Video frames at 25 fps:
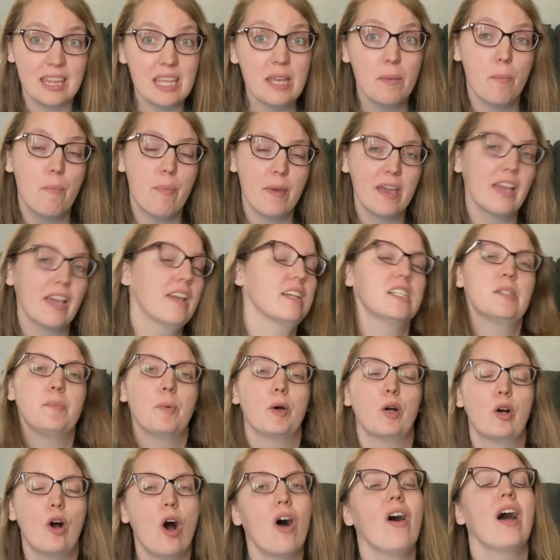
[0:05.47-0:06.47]
the biggest
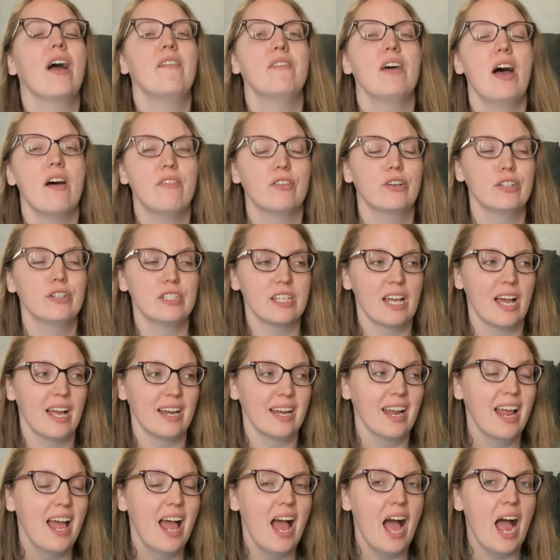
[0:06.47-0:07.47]
book haul I've ever
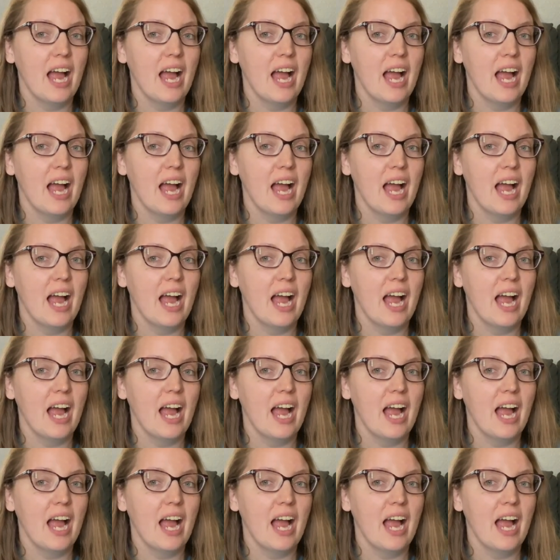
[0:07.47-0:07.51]
done.